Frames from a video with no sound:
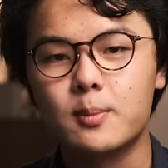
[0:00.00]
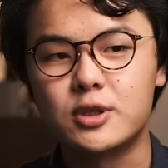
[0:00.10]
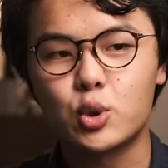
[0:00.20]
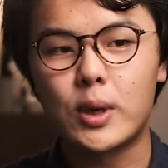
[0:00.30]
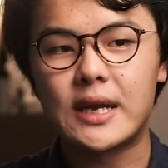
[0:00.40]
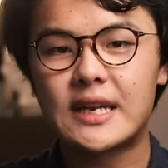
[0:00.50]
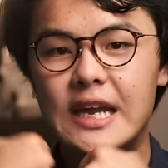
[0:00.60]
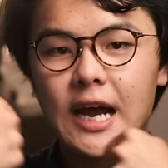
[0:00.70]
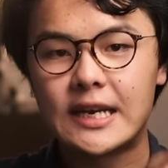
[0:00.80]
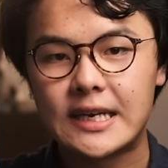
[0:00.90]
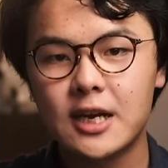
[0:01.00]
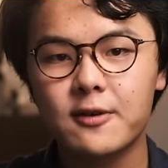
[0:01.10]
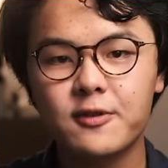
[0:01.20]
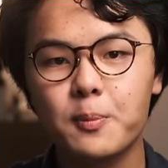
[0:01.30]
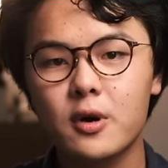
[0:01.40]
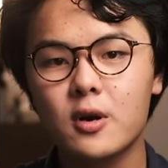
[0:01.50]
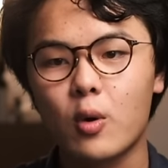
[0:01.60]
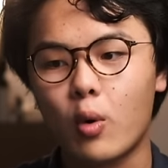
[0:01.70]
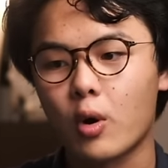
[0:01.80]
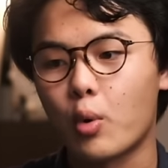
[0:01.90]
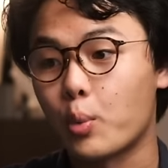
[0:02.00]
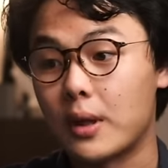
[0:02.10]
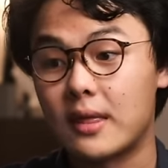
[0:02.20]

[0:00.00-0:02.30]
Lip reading: between the idea of the book or what we